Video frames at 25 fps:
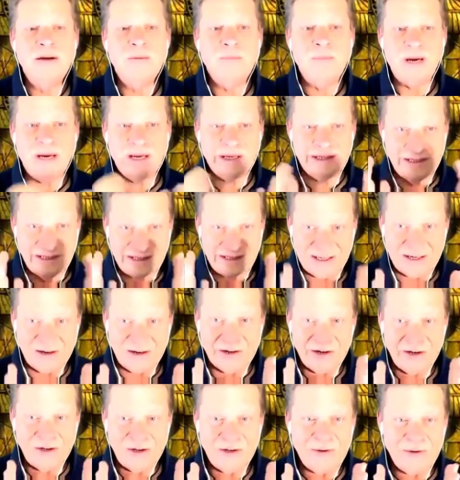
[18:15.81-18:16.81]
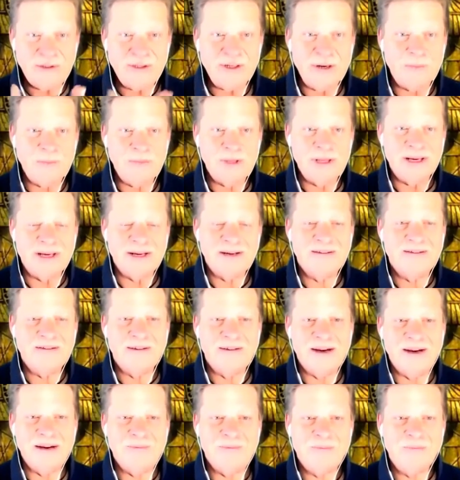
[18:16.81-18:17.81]
because he's here to do something,
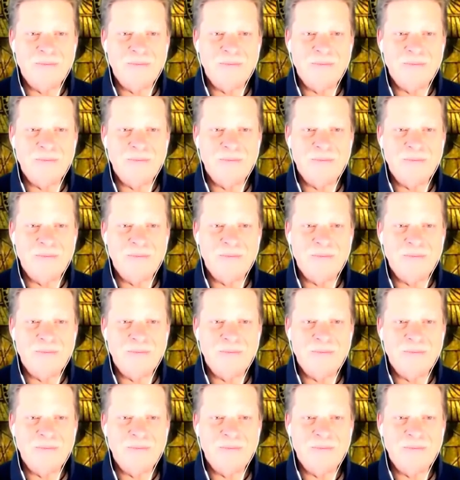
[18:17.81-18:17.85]
right?